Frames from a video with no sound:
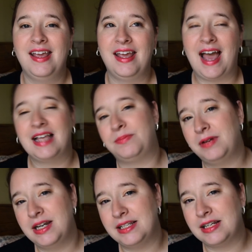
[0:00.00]
It has
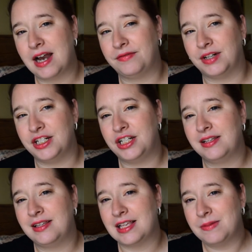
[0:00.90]
pretty decent
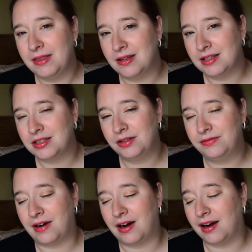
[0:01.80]
coverage. That's my thought so
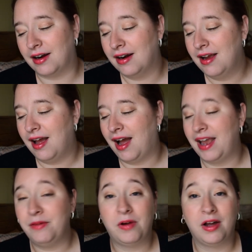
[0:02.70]
far.
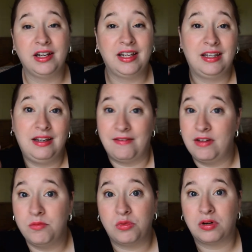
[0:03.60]
I want to give
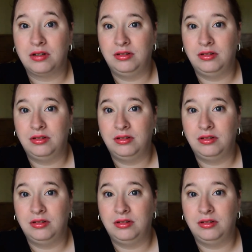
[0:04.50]
it more